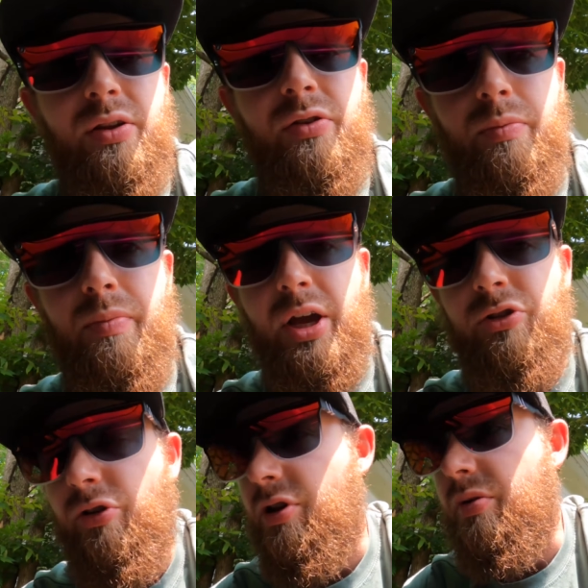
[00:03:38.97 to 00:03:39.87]
to make
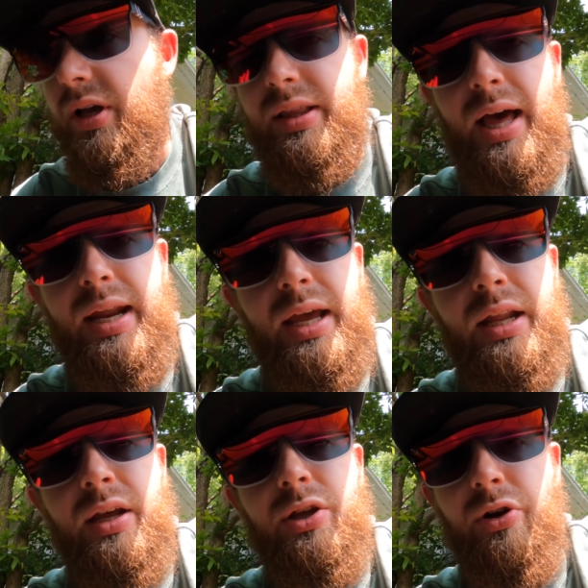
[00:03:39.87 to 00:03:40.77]
sure you get that
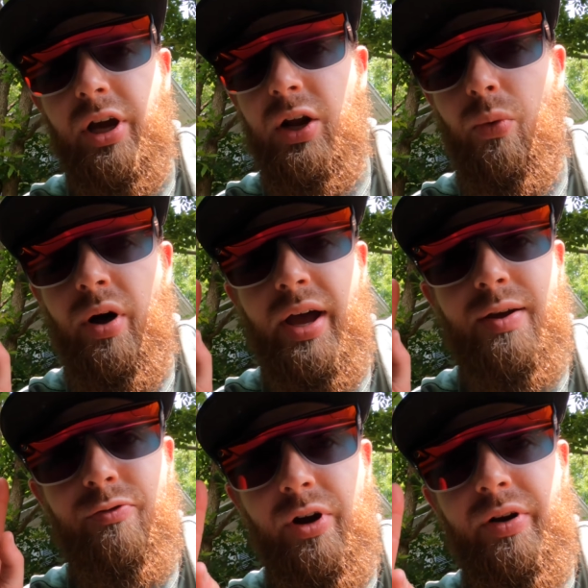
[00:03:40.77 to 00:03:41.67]
in, you're gonna want a
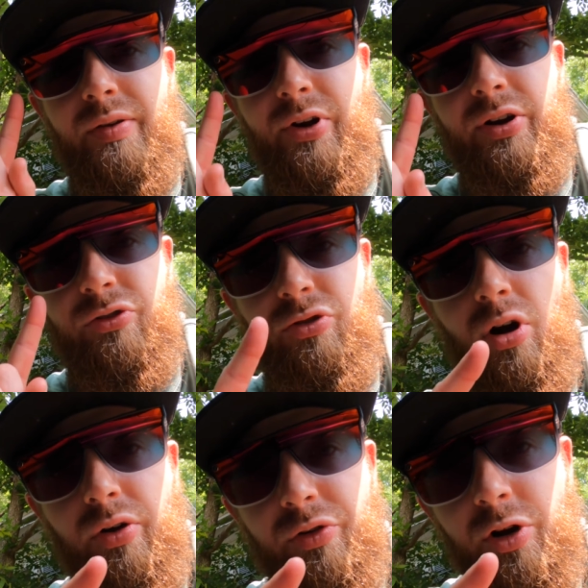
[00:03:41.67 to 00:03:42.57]
very, very
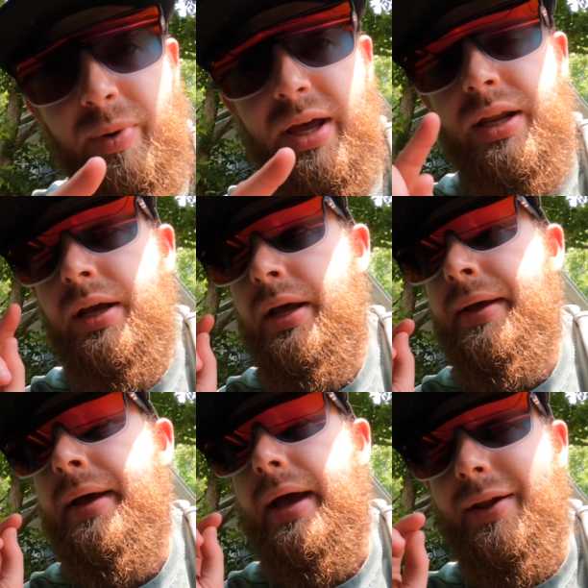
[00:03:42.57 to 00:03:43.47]
strong drill bit
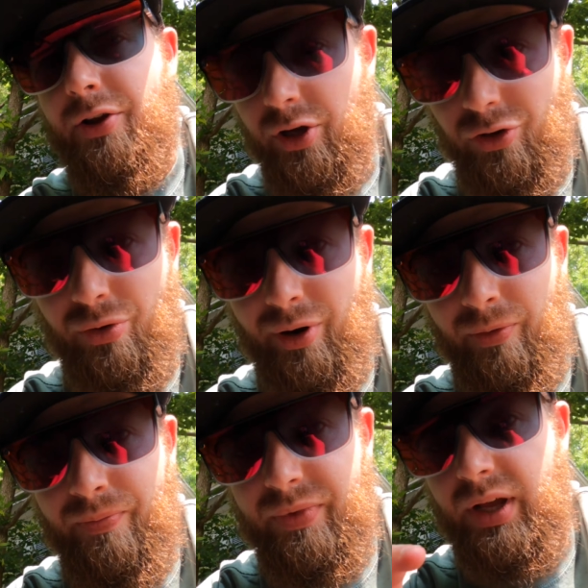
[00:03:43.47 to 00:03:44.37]
and a good drill,
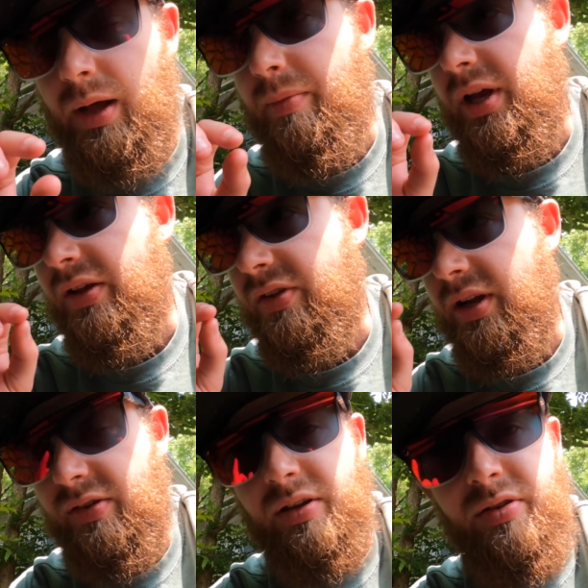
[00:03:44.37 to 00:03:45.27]
because it
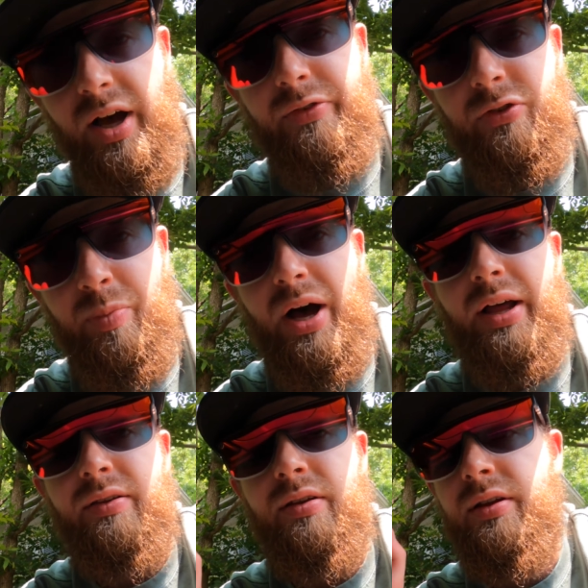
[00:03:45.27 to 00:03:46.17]
is a tough
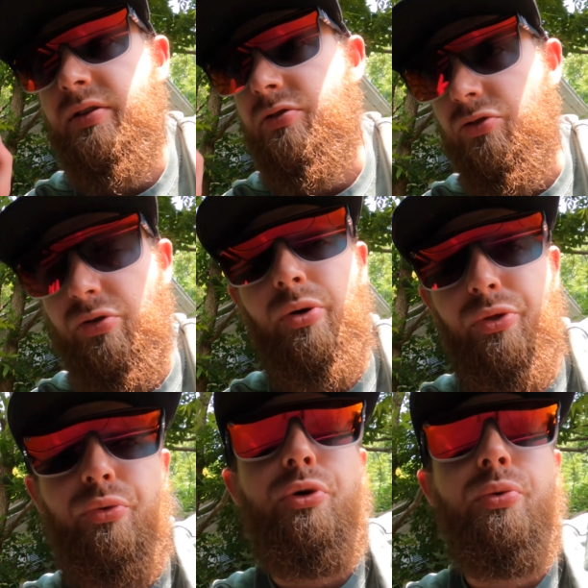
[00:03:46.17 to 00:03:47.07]
spot to drill
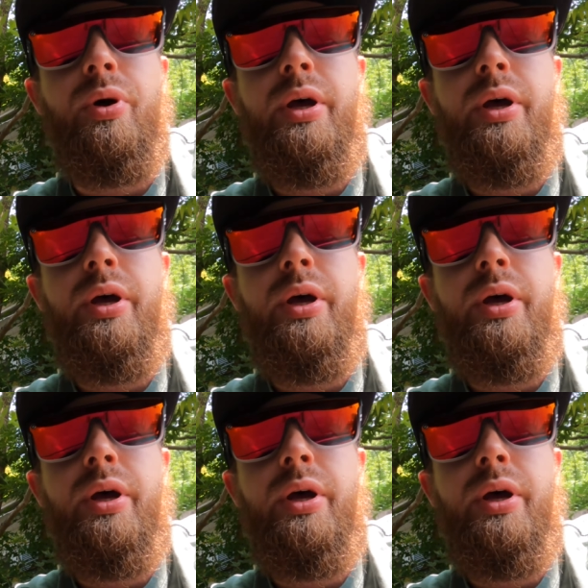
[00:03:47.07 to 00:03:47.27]
through.